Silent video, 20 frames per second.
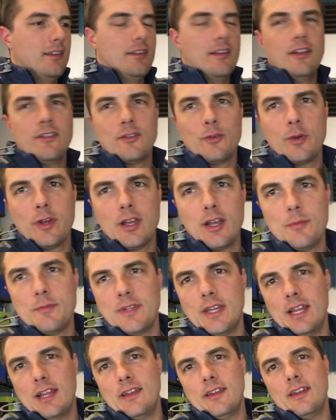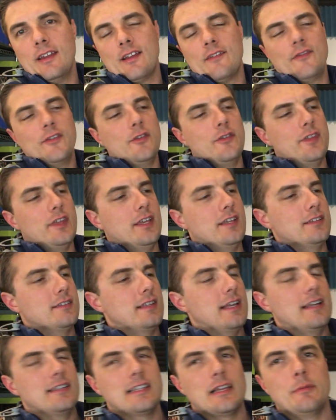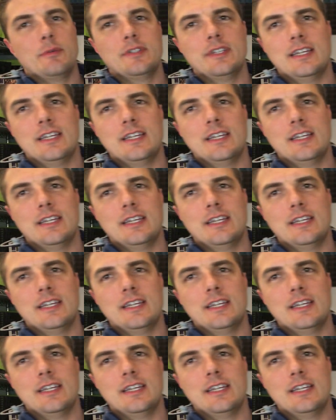here's a quick update. I did a few things the last couple